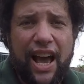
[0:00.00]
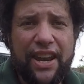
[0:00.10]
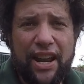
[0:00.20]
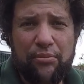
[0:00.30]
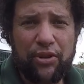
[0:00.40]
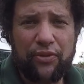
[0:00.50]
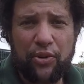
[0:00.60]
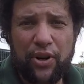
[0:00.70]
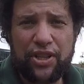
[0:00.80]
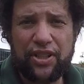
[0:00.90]
A number of
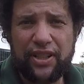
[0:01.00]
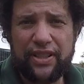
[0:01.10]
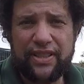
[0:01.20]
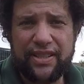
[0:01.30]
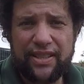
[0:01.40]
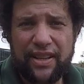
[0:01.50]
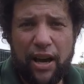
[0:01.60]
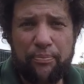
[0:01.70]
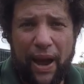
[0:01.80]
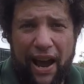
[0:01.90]
questions
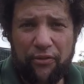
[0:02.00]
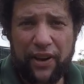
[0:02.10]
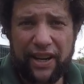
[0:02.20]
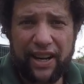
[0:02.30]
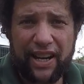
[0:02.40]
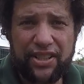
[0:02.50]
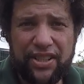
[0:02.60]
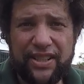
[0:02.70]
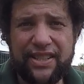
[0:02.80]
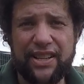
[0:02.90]
about
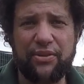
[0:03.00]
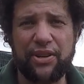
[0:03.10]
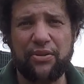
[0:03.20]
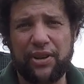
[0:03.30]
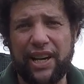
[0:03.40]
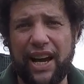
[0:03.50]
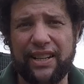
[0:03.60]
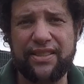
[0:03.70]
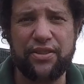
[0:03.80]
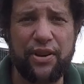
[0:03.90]
foundations are in
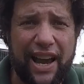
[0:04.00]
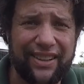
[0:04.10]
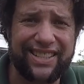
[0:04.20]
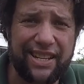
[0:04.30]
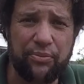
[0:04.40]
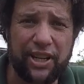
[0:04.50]
regards to how deep